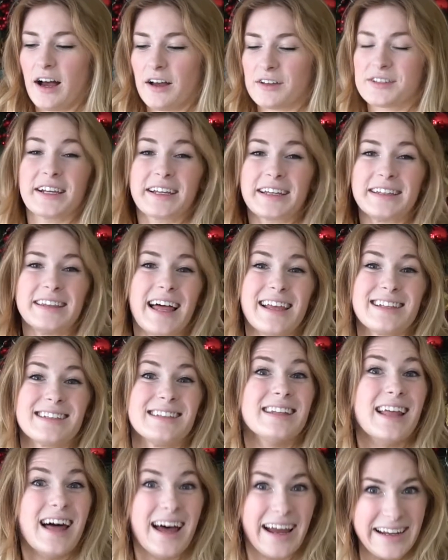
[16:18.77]
second last
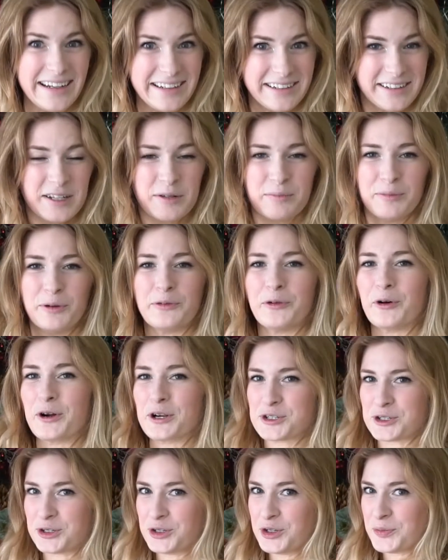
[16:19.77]
line before I
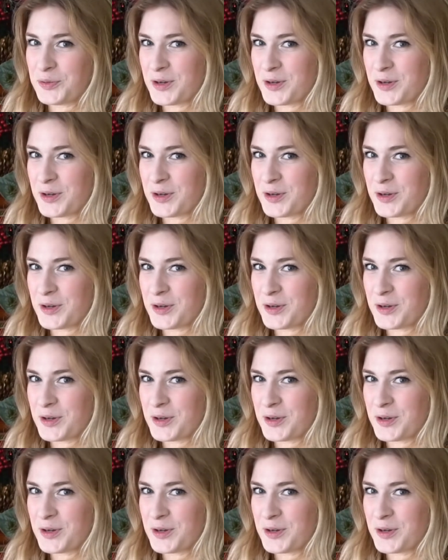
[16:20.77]
show you